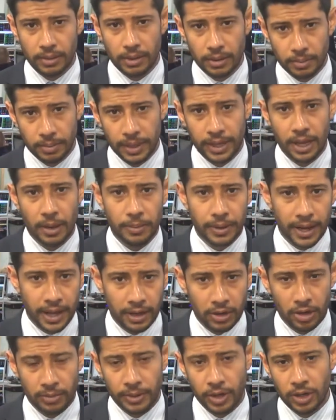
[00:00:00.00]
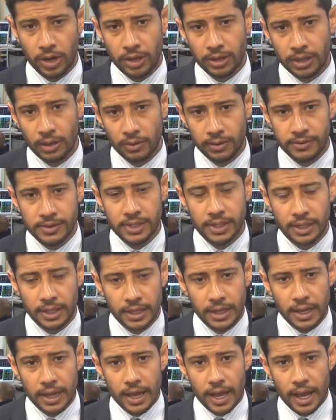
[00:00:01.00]
pickup in economic growth that we've
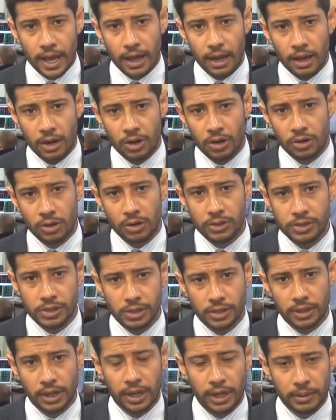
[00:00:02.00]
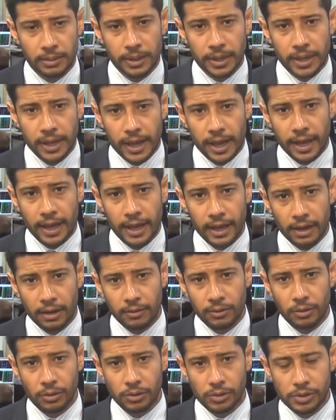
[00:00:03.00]
seen across the globe.
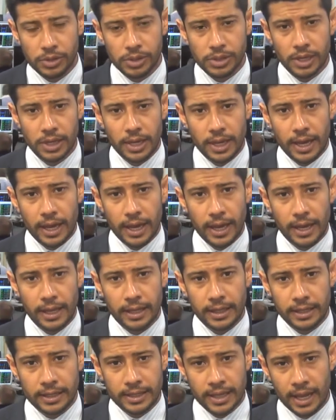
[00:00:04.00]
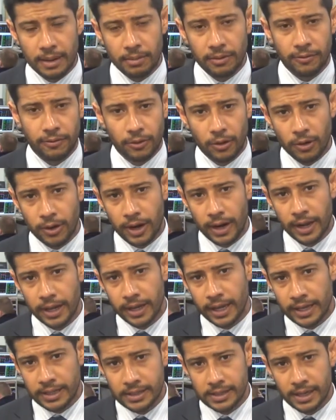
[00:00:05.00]
Of course, the day before
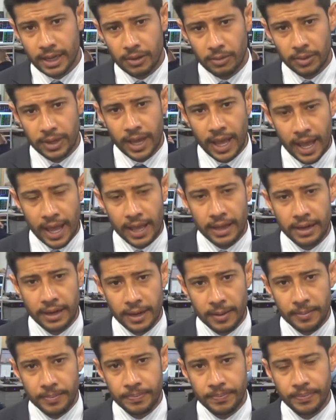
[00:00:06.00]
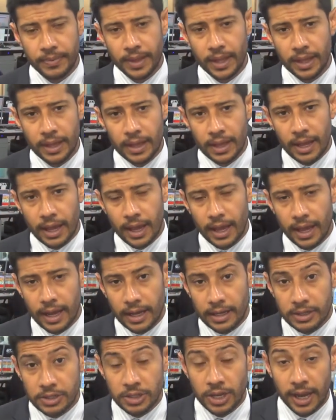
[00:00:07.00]
yesterday, we had
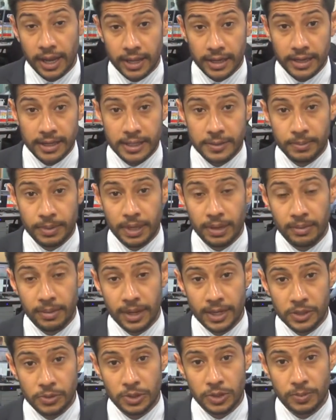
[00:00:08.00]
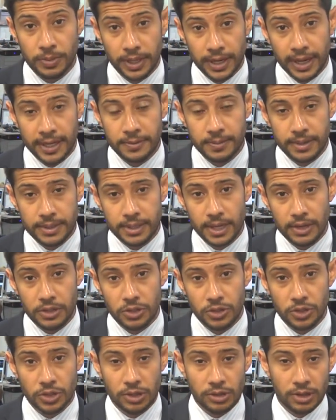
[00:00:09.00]
Chinese PMIs which beat
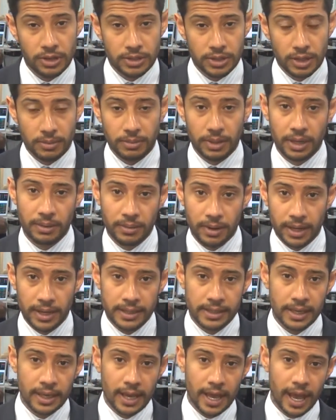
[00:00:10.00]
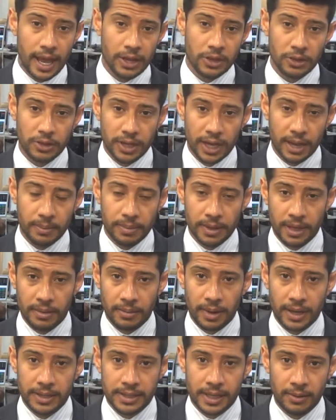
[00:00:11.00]
expectations, Eurozone PMIs and UK
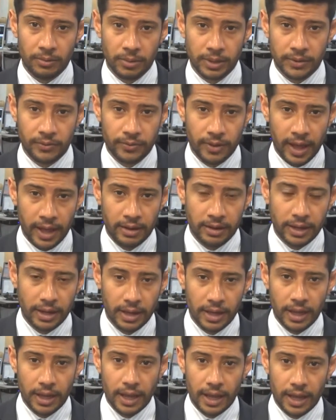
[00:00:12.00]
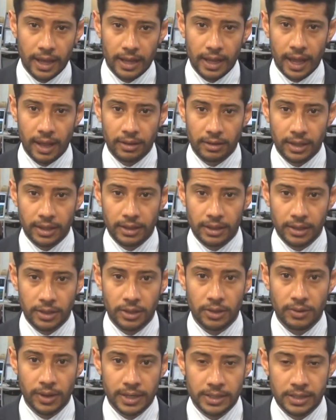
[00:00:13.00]
PMIs, and we found out that the
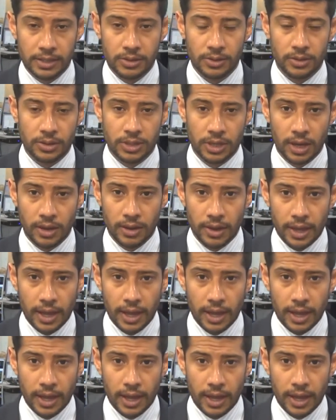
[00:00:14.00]
US is also